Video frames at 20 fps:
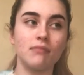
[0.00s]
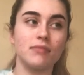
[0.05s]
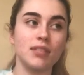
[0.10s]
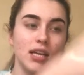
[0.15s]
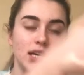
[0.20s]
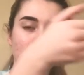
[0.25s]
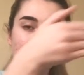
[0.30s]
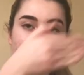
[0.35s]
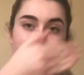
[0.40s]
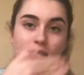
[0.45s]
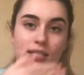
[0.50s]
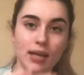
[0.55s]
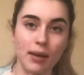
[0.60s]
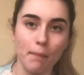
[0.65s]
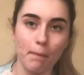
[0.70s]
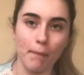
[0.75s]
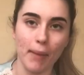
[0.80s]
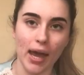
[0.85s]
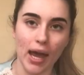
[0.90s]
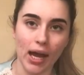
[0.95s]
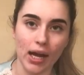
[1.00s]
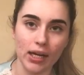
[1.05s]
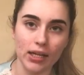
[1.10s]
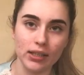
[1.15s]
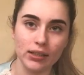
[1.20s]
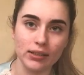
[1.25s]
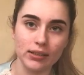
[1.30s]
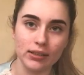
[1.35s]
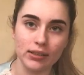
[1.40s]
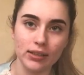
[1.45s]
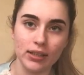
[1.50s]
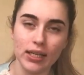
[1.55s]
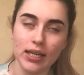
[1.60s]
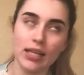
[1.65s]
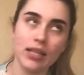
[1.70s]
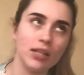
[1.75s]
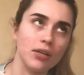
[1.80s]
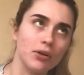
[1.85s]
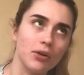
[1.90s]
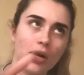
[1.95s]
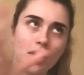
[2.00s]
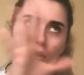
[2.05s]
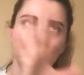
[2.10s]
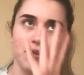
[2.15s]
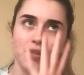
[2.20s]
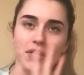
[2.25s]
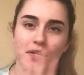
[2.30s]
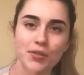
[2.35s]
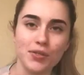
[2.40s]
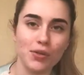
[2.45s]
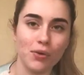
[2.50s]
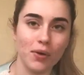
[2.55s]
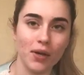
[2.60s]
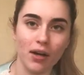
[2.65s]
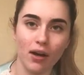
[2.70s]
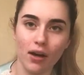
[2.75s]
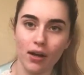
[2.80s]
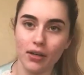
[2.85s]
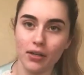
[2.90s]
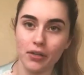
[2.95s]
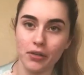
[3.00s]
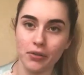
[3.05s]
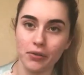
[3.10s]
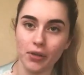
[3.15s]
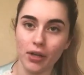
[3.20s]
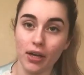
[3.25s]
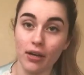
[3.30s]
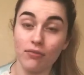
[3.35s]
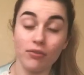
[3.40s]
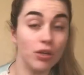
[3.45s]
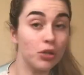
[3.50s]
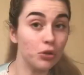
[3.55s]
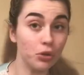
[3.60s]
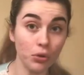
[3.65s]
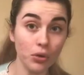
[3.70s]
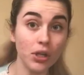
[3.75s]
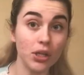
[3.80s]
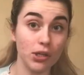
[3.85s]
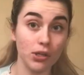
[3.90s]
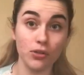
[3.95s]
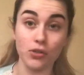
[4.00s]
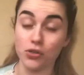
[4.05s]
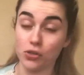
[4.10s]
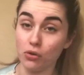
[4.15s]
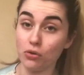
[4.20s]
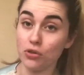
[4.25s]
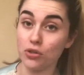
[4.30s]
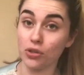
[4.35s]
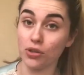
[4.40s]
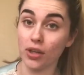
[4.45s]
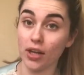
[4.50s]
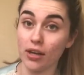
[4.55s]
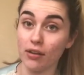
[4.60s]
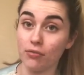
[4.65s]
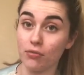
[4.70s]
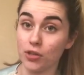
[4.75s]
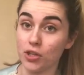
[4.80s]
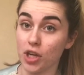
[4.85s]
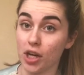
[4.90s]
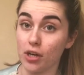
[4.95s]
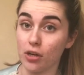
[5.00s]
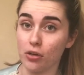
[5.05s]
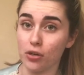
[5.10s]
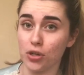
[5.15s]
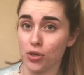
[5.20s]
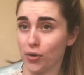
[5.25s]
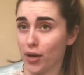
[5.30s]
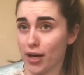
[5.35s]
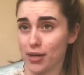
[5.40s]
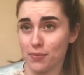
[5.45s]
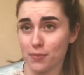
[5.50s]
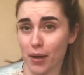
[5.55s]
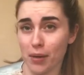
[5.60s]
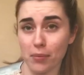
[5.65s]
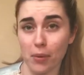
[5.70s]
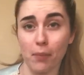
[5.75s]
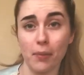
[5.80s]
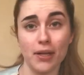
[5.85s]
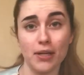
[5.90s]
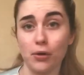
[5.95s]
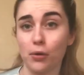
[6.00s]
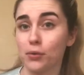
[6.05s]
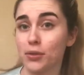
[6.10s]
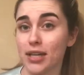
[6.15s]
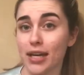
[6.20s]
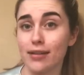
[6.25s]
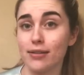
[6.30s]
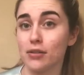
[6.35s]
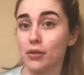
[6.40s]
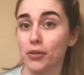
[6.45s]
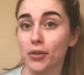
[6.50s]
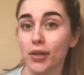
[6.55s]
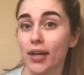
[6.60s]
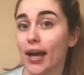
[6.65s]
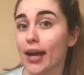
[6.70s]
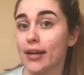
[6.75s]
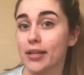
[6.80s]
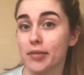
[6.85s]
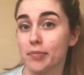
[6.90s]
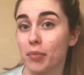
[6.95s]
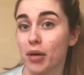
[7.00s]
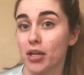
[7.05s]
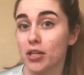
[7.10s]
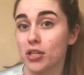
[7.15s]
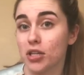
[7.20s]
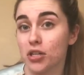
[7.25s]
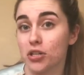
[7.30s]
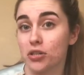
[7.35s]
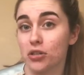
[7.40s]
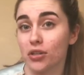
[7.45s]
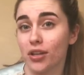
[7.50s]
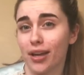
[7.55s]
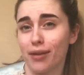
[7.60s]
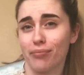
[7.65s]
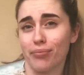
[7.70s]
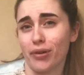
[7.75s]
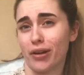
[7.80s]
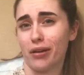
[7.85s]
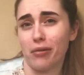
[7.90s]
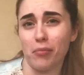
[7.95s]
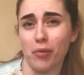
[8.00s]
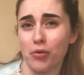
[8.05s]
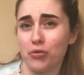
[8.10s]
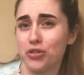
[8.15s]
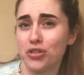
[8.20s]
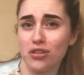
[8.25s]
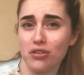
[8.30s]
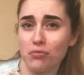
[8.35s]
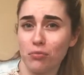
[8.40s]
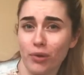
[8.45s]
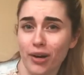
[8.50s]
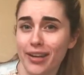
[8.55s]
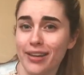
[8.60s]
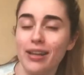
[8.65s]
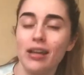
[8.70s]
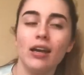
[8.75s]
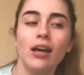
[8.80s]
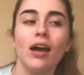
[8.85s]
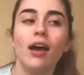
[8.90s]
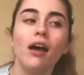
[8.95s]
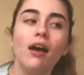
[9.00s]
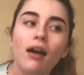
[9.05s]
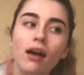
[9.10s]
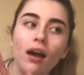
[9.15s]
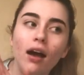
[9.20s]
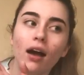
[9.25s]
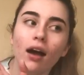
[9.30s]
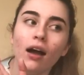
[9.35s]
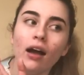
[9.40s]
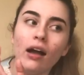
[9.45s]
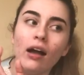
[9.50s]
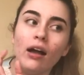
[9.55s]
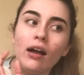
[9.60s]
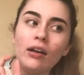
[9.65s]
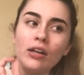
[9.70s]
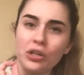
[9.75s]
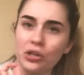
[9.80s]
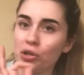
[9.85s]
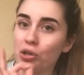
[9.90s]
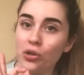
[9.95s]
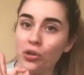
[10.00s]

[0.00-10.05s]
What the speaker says: take a step back. There are other things going on in your life, including your social life, which I know you guys probably don't tend to look at as much because you're like, emotion, what? Your